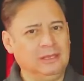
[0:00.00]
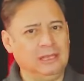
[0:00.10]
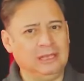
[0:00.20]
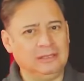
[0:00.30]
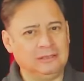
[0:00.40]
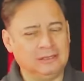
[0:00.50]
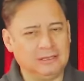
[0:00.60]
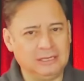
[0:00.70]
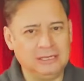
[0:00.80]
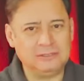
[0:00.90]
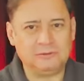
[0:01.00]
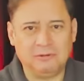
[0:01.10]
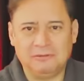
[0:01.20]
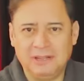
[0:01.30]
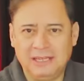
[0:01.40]
And it's
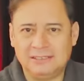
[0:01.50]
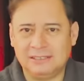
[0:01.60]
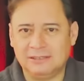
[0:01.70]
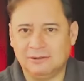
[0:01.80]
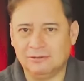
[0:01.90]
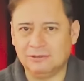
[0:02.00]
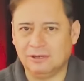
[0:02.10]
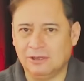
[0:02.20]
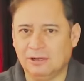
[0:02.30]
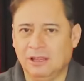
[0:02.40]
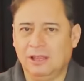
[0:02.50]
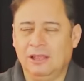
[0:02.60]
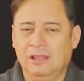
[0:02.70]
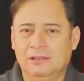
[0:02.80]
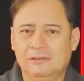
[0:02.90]
reflected on their
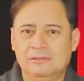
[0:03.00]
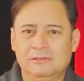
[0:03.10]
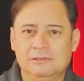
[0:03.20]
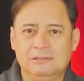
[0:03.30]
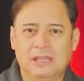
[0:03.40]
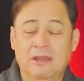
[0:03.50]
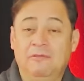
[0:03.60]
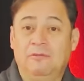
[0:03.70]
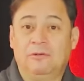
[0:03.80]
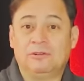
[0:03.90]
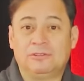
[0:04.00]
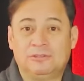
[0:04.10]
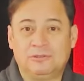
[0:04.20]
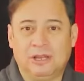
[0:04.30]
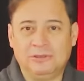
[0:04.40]

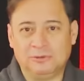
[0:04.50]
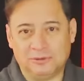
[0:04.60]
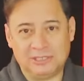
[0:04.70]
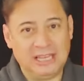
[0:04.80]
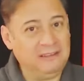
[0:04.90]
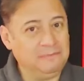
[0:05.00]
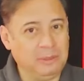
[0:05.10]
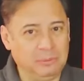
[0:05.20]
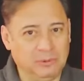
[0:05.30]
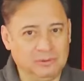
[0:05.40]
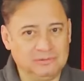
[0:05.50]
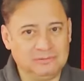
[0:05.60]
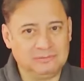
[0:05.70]
efforts trying to save people.